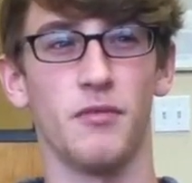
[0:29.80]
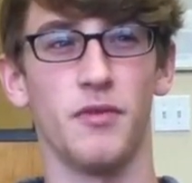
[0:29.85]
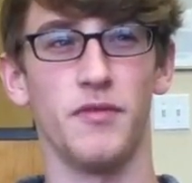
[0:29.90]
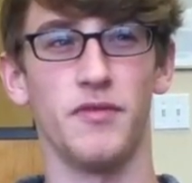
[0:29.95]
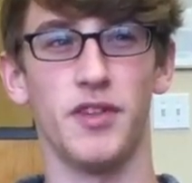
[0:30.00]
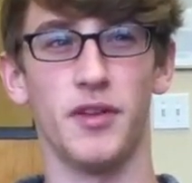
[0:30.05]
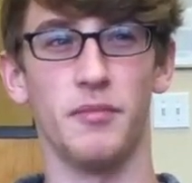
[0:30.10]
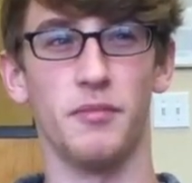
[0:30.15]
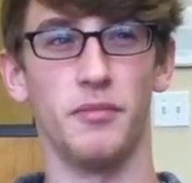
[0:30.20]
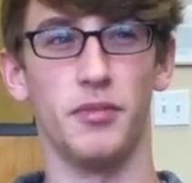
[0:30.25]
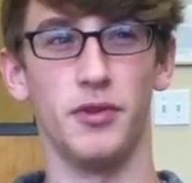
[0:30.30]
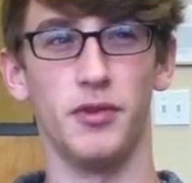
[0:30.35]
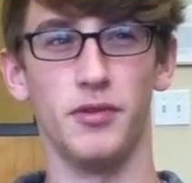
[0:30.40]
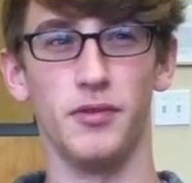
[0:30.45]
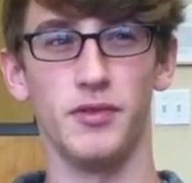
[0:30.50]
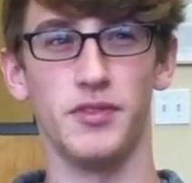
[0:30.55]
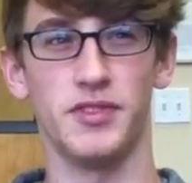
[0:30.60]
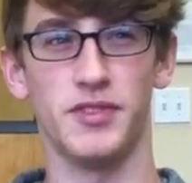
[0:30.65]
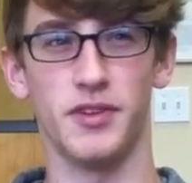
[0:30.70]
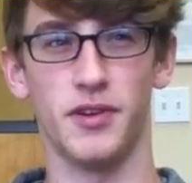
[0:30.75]
We've done
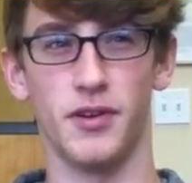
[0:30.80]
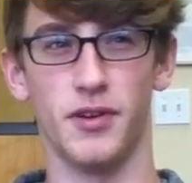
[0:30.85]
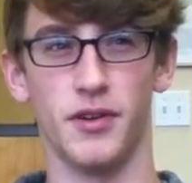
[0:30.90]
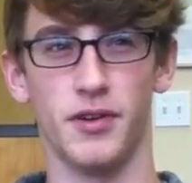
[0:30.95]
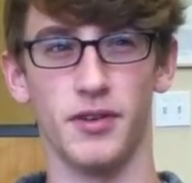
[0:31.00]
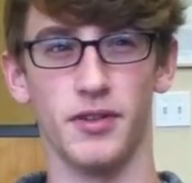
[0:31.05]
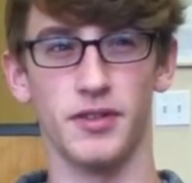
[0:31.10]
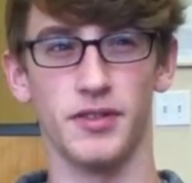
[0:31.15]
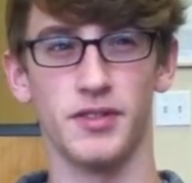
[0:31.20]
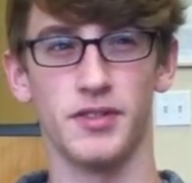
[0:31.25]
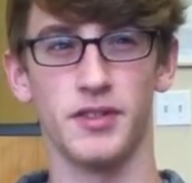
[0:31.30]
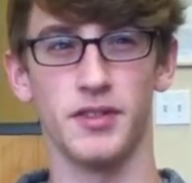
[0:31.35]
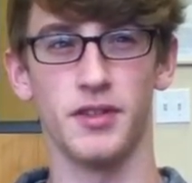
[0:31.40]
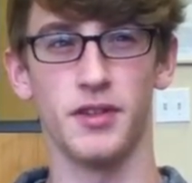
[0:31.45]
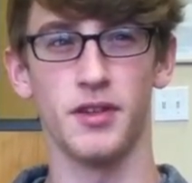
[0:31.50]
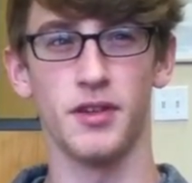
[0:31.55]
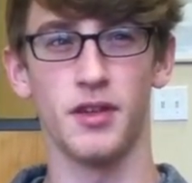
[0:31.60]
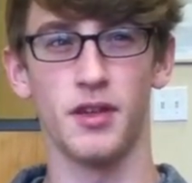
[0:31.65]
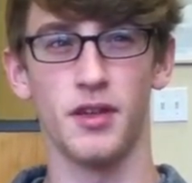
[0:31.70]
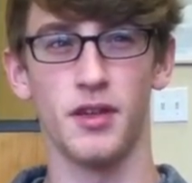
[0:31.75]
blues songs.
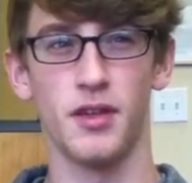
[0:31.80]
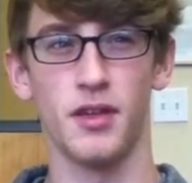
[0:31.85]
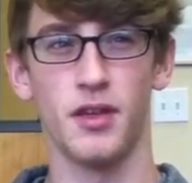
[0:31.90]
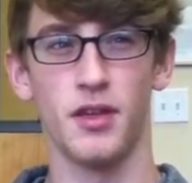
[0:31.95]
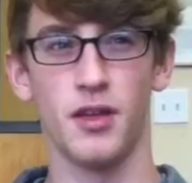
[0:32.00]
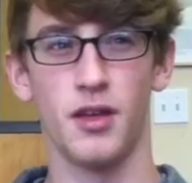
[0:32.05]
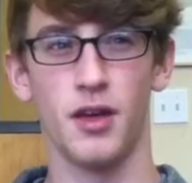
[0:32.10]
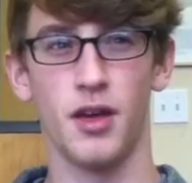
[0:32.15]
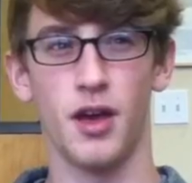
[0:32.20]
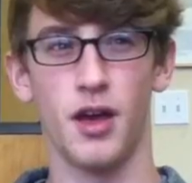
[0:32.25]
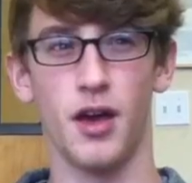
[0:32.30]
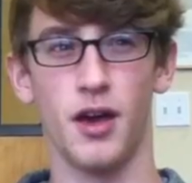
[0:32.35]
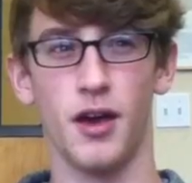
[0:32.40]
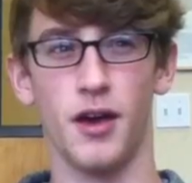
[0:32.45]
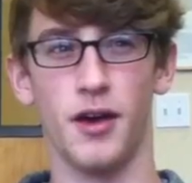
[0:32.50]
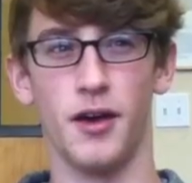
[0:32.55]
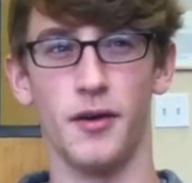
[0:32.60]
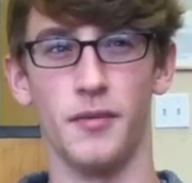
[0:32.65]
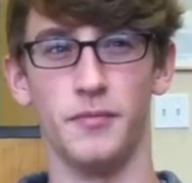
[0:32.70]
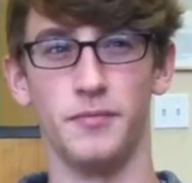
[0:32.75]

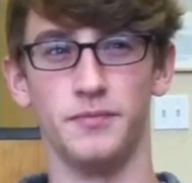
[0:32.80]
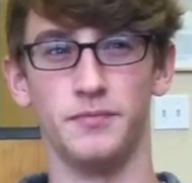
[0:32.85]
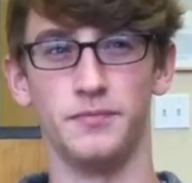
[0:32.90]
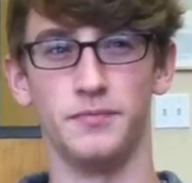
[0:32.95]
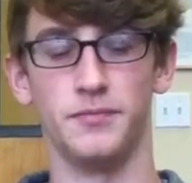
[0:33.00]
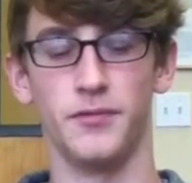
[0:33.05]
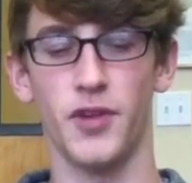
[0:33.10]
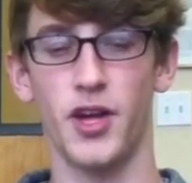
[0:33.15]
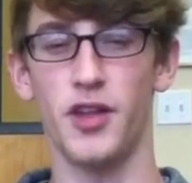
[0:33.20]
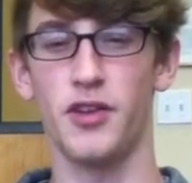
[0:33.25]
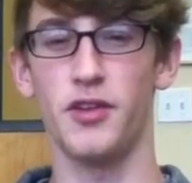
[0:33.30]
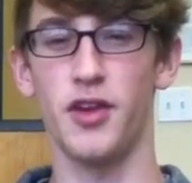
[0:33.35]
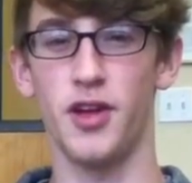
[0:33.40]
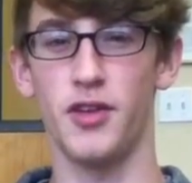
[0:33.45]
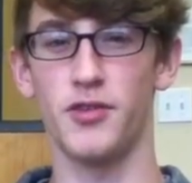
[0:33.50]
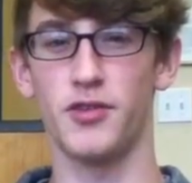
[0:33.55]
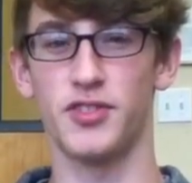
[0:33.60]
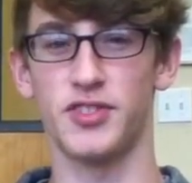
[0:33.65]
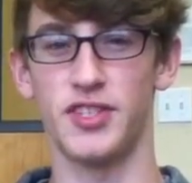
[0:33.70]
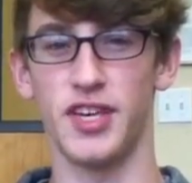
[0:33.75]

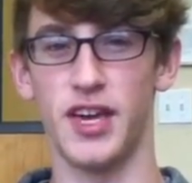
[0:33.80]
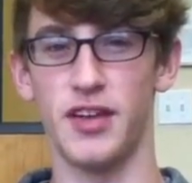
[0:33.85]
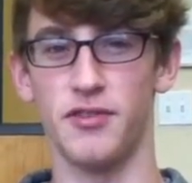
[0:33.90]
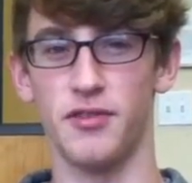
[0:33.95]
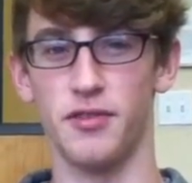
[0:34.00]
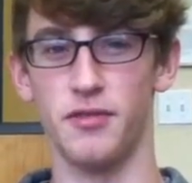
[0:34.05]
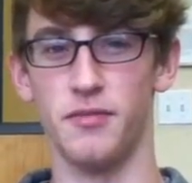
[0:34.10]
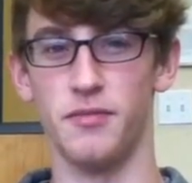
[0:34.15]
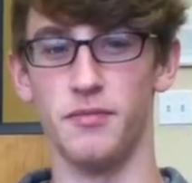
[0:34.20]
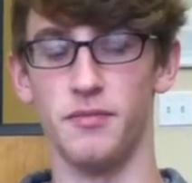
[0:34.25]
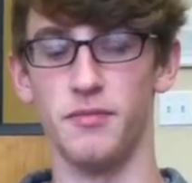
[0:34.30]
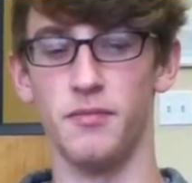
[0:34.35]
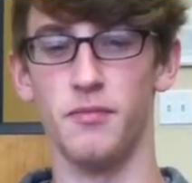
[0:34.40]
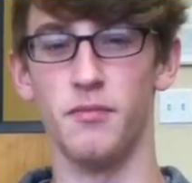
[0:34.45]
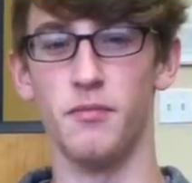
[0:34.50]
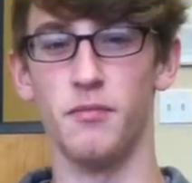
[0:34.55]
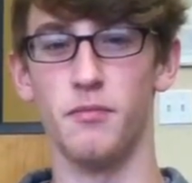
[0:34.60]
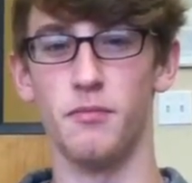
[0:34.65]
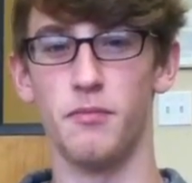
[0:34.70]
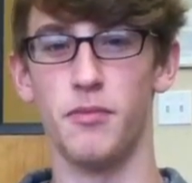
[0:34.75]
Not your standard
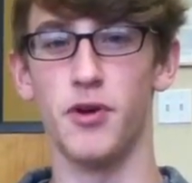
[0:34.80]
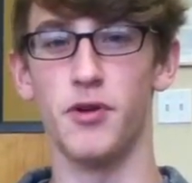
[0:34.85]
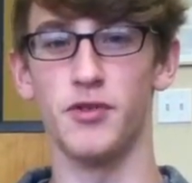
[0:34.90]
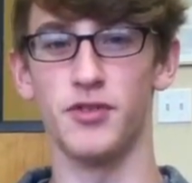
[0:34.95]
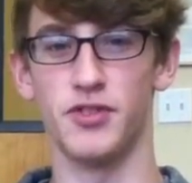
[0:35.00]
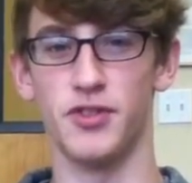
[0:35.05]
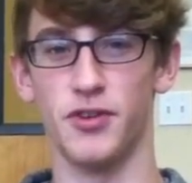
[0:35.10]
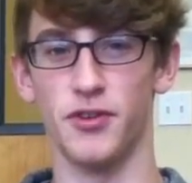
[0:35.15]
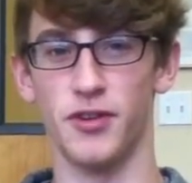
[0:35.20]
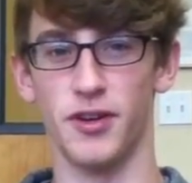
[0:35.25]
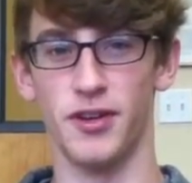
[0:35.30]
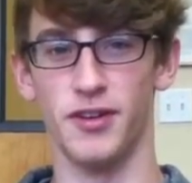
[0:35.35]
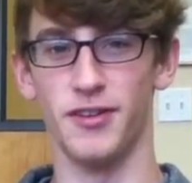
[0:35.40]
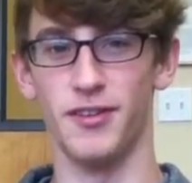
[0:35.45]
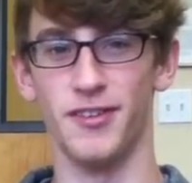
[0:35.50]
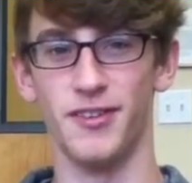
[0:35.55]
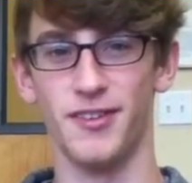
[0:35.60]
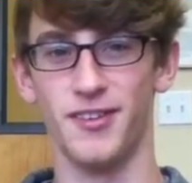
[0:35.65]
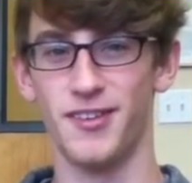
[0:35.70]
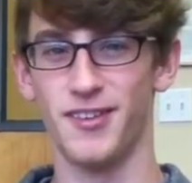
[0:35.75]
poster and
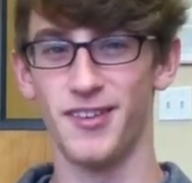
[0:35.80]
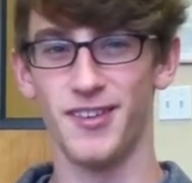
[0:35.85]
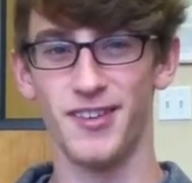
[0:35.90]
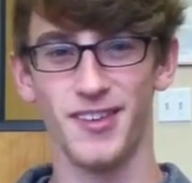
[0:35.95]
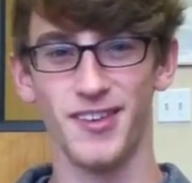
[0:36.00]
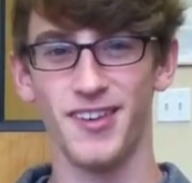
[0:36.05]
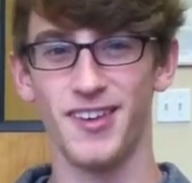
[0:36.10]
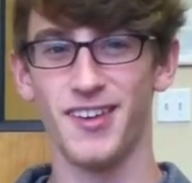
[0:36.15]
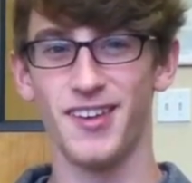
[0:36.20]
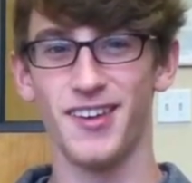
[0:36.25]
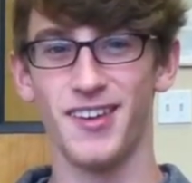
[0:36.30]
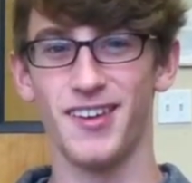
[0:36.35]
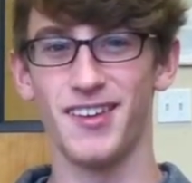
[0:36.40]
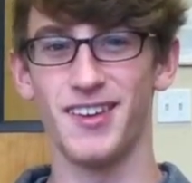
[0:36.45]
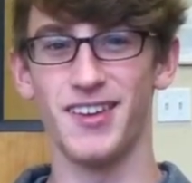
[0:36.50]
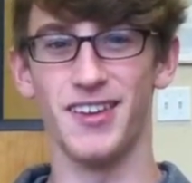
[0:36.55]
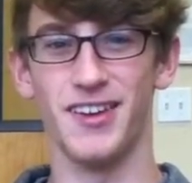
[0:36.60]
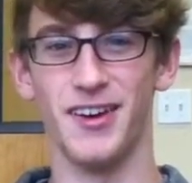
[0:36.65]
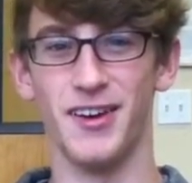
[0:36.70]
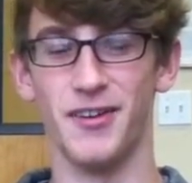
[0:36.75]

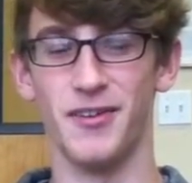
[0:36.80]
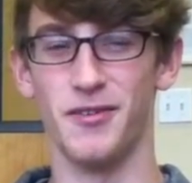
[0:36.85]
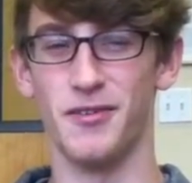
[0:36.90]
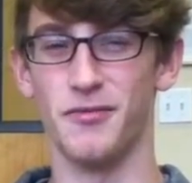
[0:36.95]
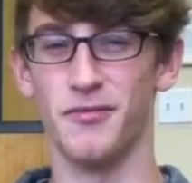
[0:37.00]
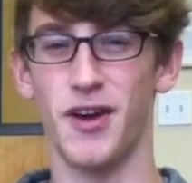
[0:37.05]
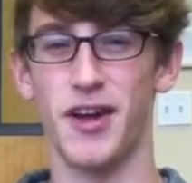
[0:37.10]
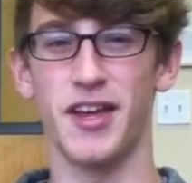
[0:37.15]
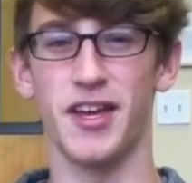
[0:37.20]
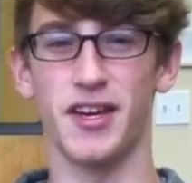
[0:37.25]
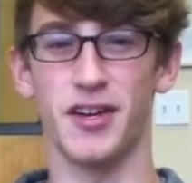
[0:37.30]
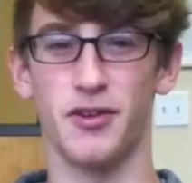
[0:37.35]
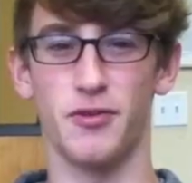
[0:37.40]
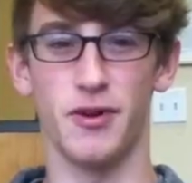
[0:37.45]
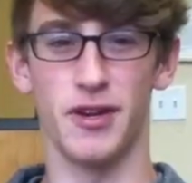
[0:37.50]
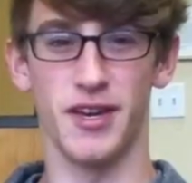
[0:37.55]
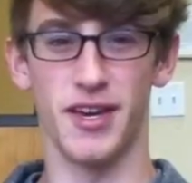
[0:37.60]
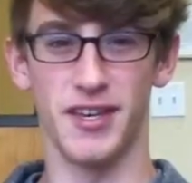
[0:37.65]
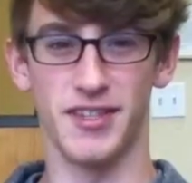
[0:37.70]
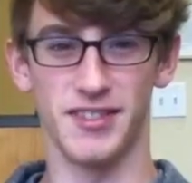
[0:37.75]
writing a
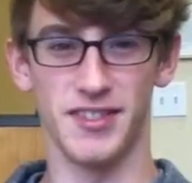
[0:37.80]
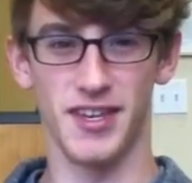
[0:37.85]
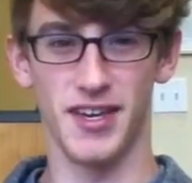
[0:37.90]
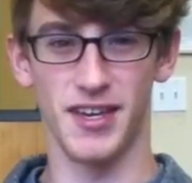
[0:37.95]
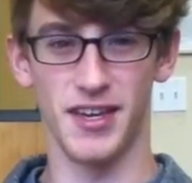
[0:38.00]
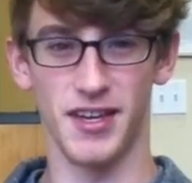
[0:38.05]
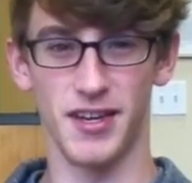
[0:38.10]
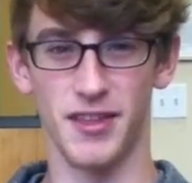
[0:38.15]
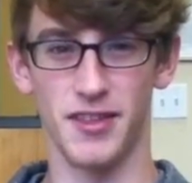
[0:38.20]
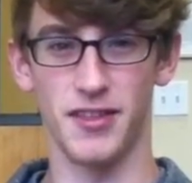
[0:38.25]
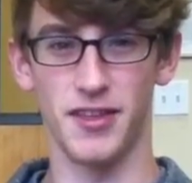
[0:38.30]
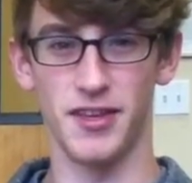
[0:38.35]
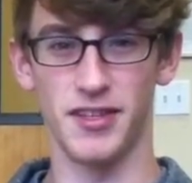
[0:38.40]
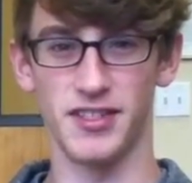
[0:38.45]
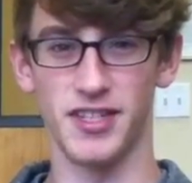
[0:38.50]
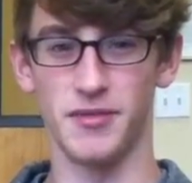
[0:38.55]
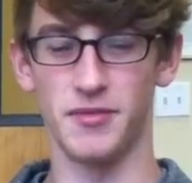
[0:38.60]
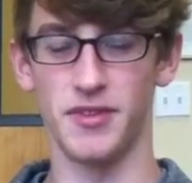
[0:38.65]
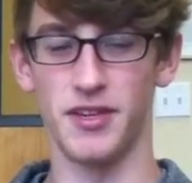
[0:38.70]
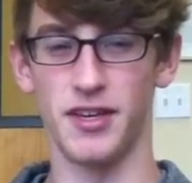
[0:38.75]
quick essay kind of thing.
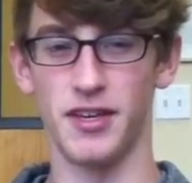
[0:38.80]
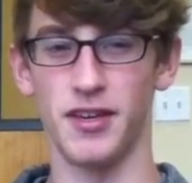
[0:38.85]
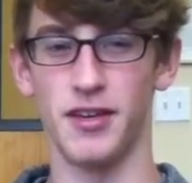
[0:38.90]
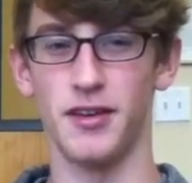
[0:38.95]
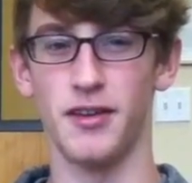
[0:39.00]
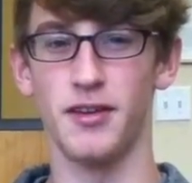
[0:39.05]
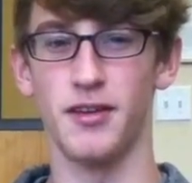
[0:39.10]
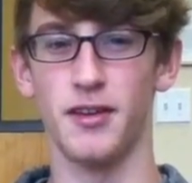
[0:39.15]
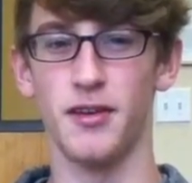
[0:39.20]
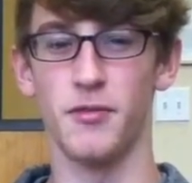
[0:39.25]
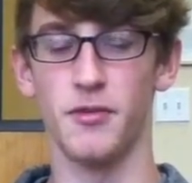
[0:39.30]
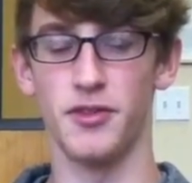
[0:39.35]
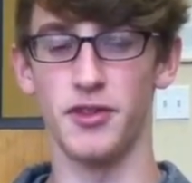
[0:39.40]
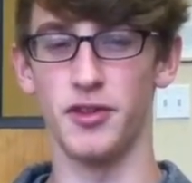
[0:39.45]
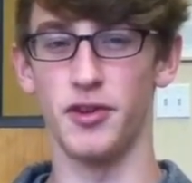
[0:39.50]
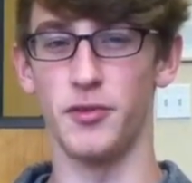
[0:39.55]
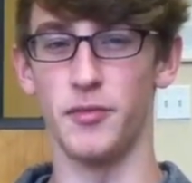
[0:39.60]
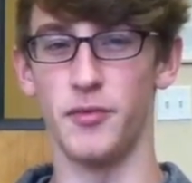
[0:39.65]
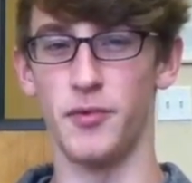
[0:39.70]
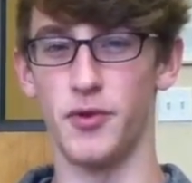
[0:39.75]
Something with a
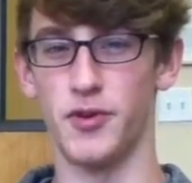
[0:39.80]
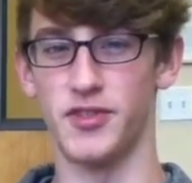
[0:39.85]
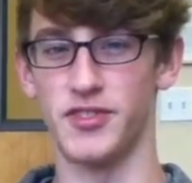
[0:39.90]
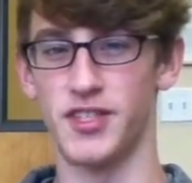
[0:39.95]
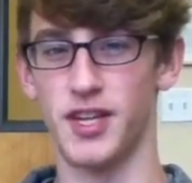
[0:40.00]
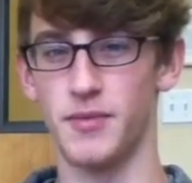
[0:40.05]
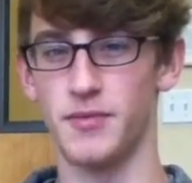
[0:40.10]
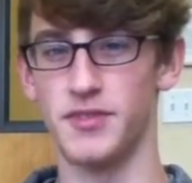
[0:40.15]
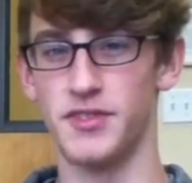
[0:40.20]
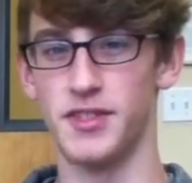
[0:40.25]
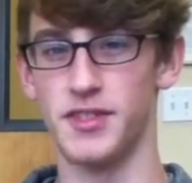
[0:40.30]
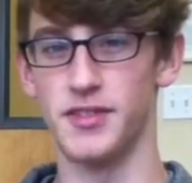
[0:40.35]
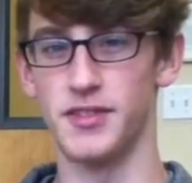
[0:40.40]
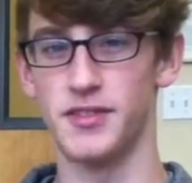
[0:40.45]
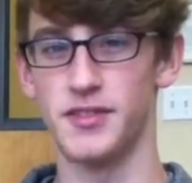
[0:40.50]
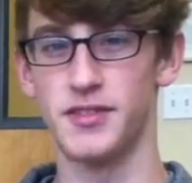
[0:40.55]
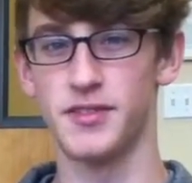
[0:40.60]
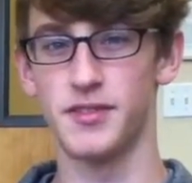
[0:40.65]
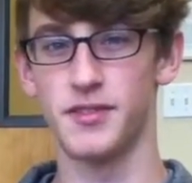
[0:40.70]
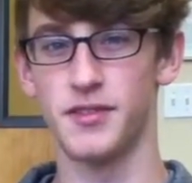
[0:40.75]
little more
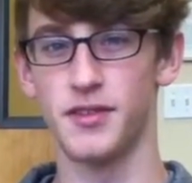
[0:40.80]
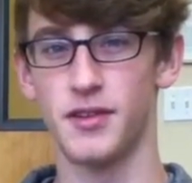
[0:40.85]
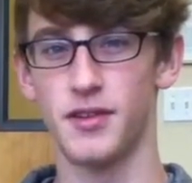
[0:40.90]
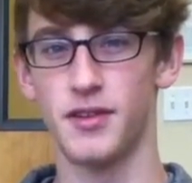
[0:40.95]
substance.